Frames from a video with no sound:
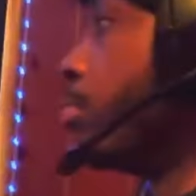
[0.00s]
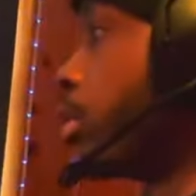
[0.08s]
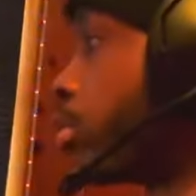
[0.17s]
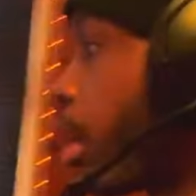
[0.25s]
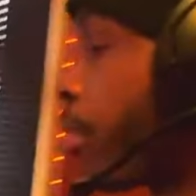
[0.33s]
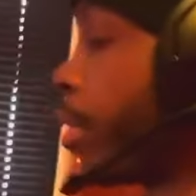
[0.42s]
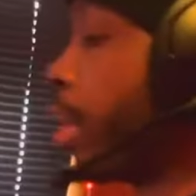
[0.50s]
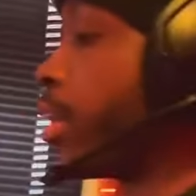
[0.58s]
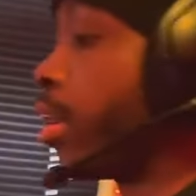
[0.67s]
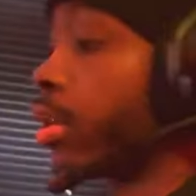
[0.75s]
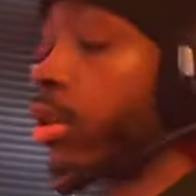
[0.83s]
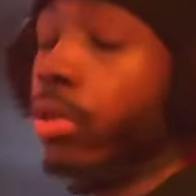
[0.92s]
the tripod that
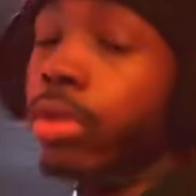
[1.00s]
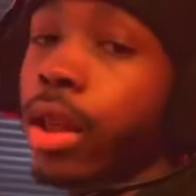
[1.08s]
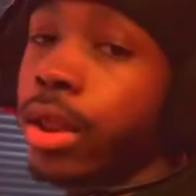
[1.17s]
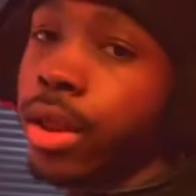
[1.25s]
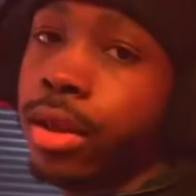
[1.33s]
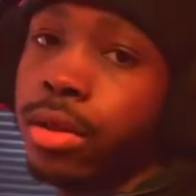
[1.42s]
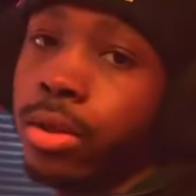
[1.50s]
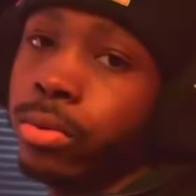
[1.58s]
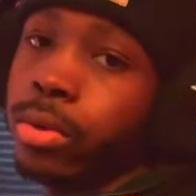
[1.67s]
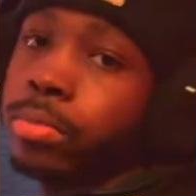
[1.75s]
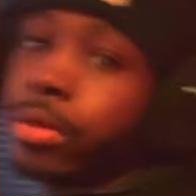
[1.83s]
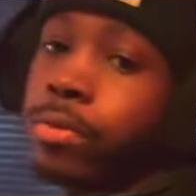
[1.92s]
I show y'all. It's like it don't
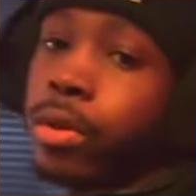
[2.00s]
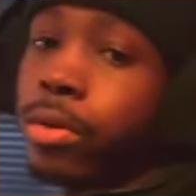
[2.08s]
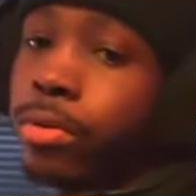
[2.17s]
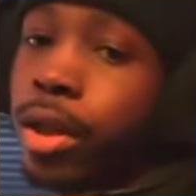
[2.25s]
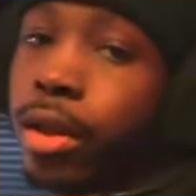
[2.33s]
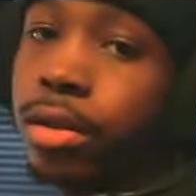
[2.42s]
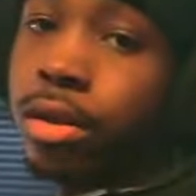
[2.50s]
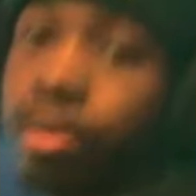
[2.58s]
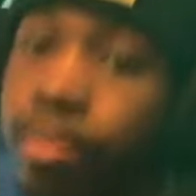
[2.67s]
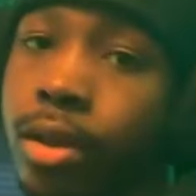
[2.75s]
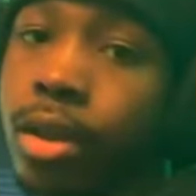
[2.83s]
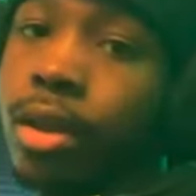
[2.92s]
grip the phone tight enough.
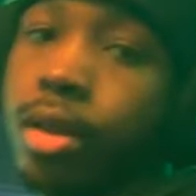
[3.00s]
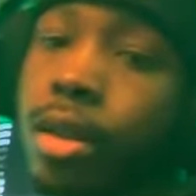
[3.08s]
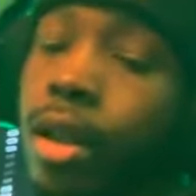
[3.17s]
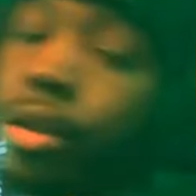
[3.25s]
I